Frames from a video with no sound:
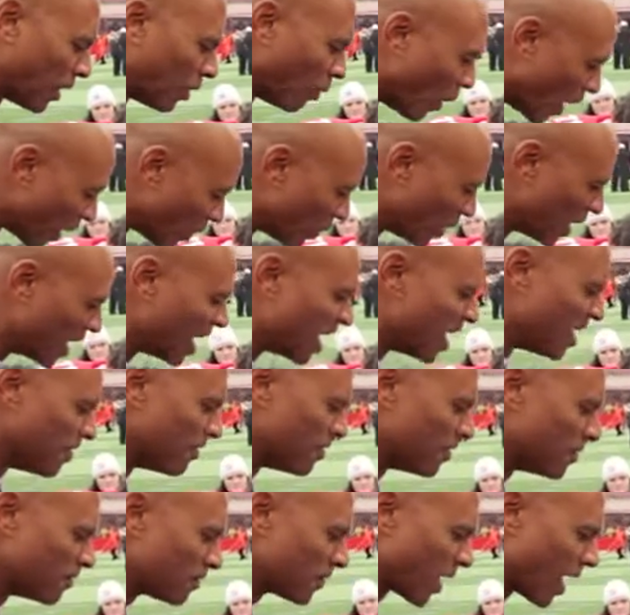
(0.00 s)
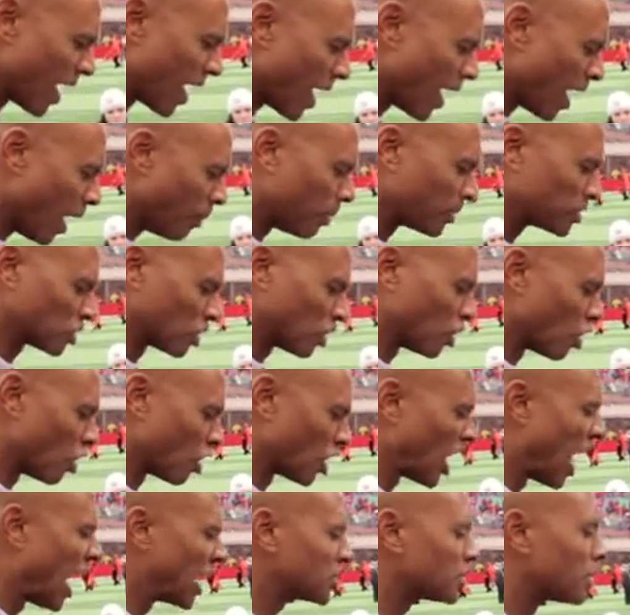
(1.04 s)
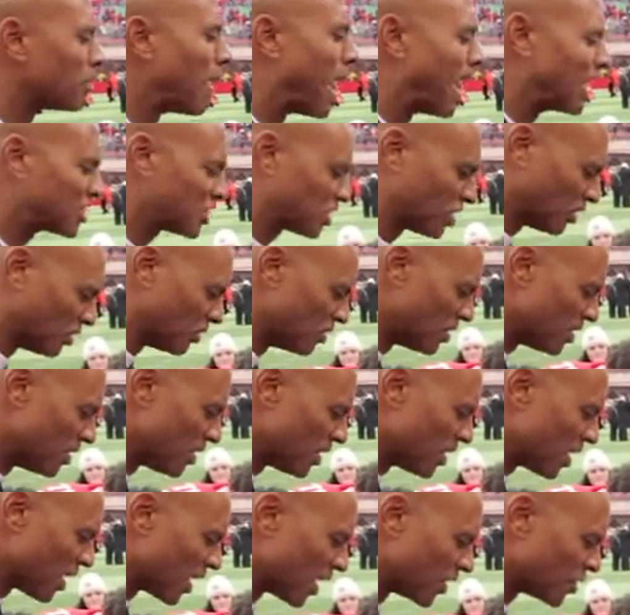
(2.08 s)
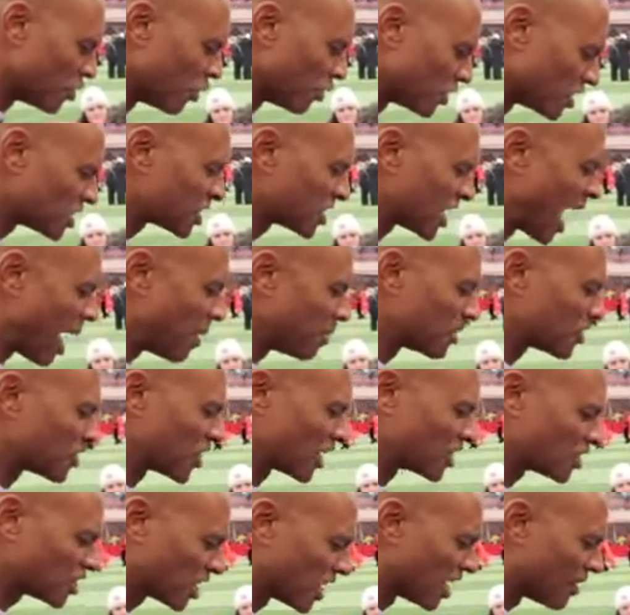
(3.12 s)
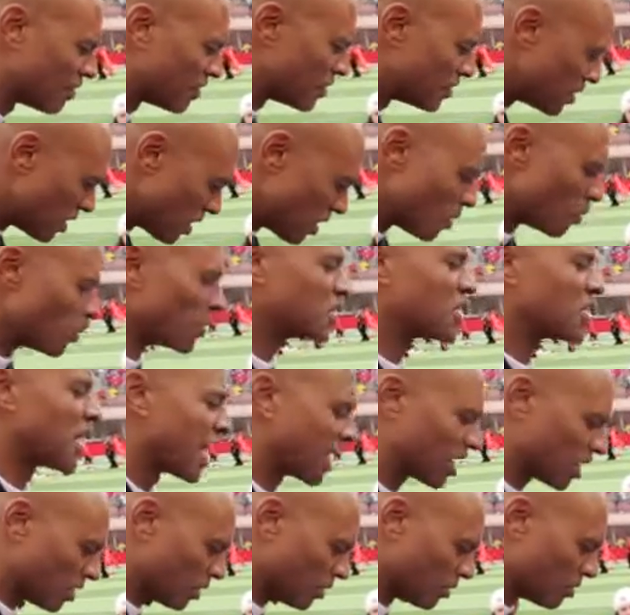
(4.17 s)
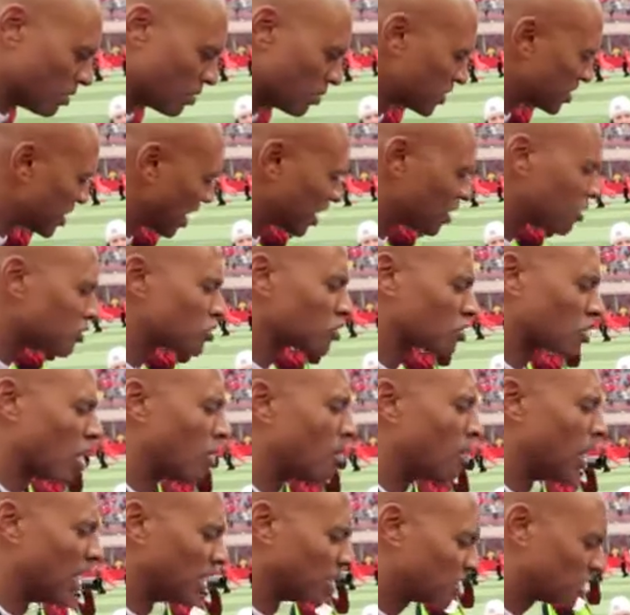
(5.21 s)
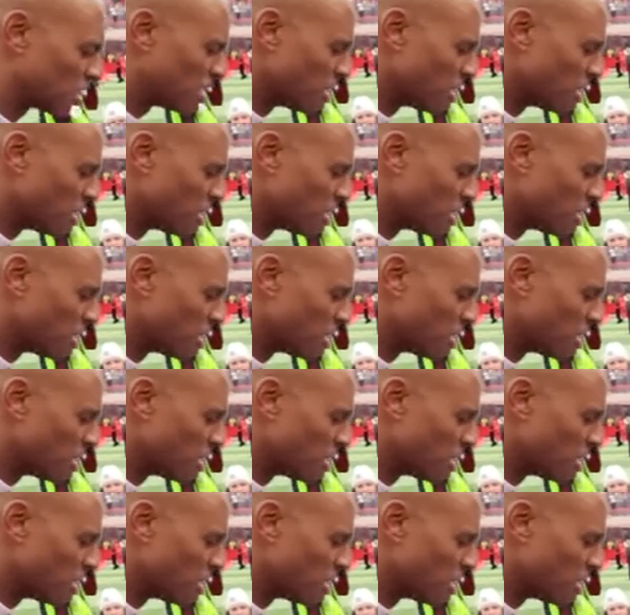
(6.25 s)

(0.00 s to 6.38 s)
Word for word: the way we live. Help us to learn lots about you. And during this time of Thanksgiving, we thank you. We thank you so much